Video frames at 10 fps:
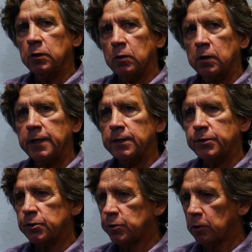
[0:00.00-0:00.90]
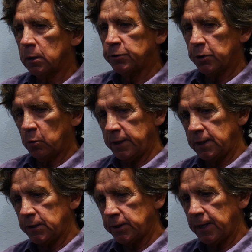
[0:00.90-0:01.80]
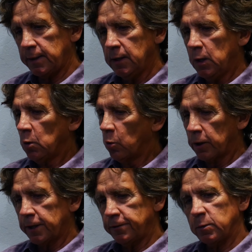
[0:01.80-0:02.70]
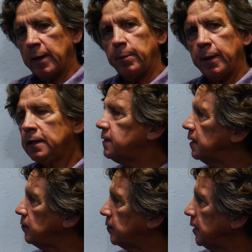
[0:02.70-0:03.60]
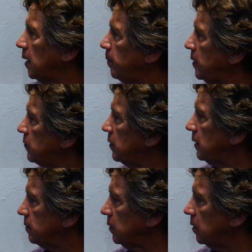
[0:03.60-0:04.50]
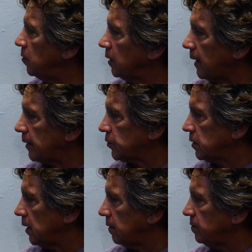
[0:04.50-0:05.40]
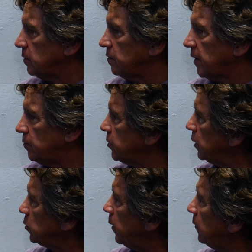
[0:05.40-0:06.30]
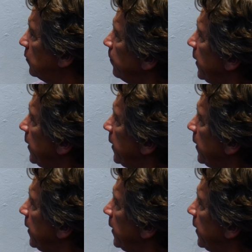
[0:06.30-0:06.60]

glorious storms to witness and work into my paintings over the last 5 or 6 weeks.